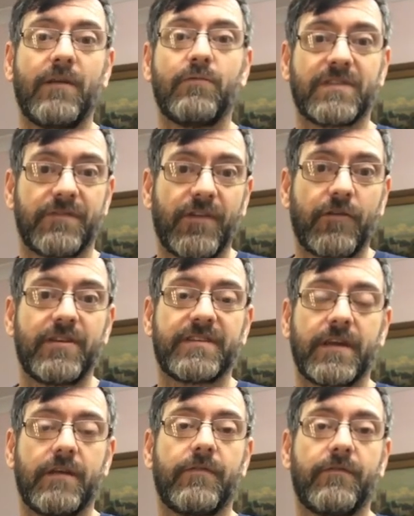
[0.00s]
It was a very
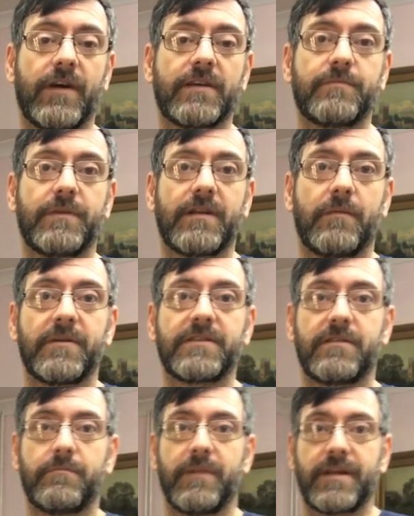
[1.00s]
safe investment, I
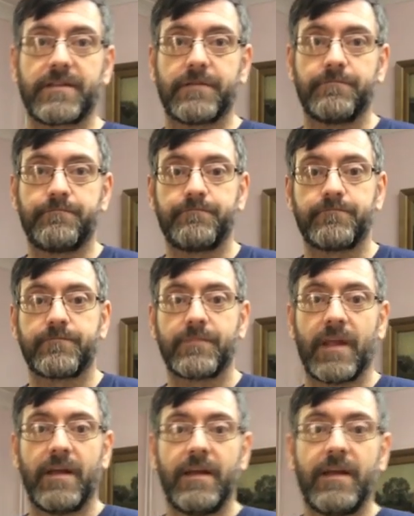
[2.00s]
must admit.
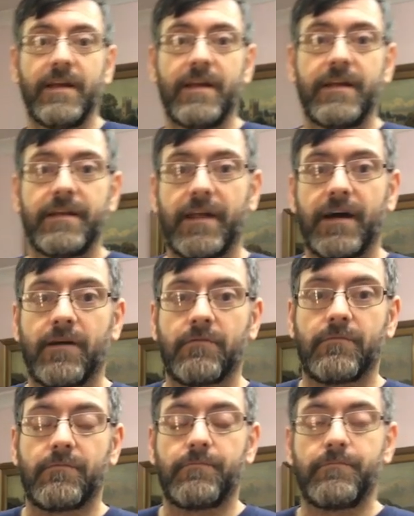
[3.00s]

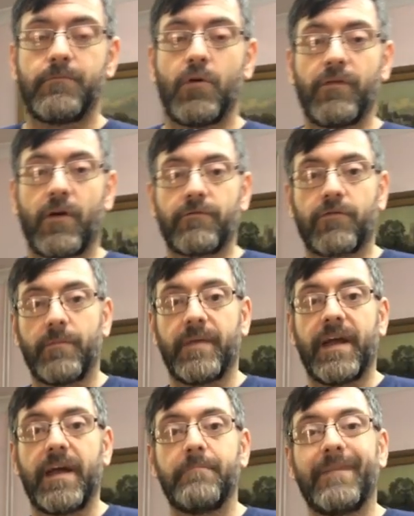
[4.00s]
Now, move on from
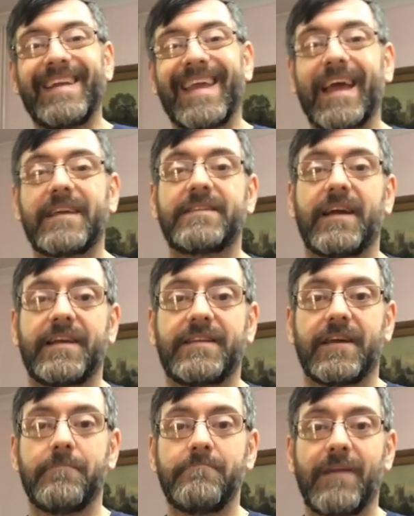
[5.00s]
there. My next
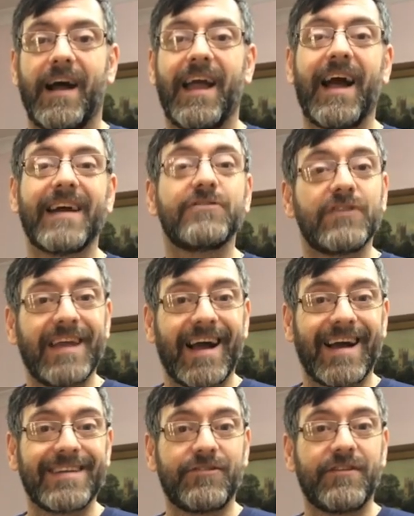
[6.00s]
item, I actually
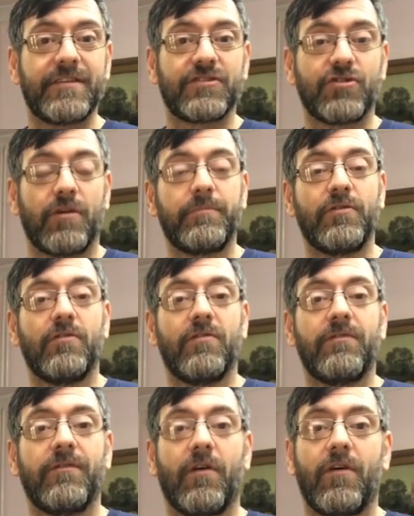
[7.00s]
had it in the shop
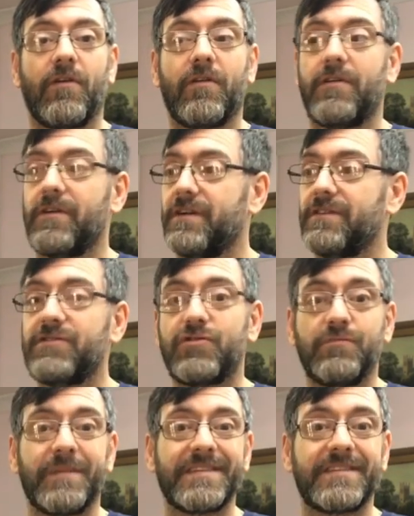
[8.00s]
here for
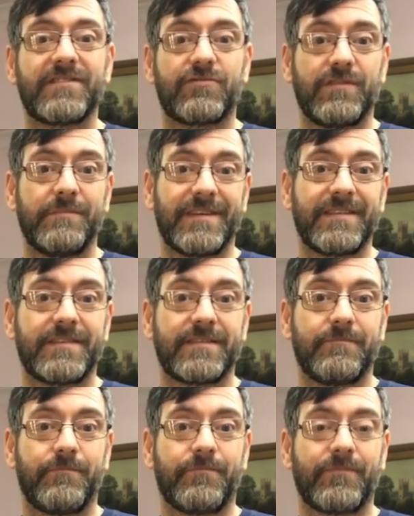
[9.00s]
2 months, 3
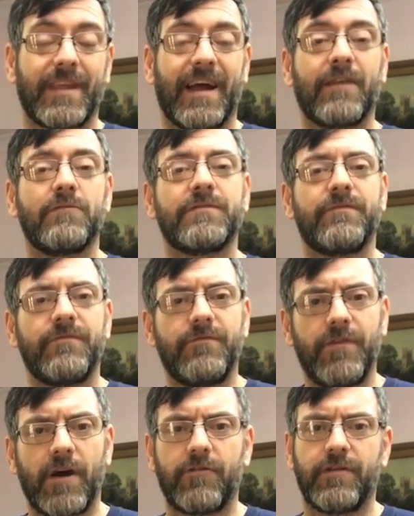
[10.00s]
months, and I was
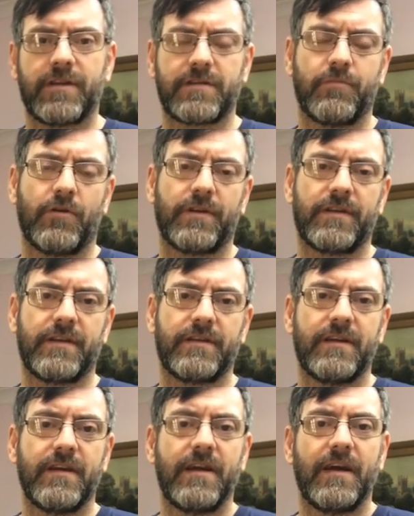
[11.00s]
very disappointed.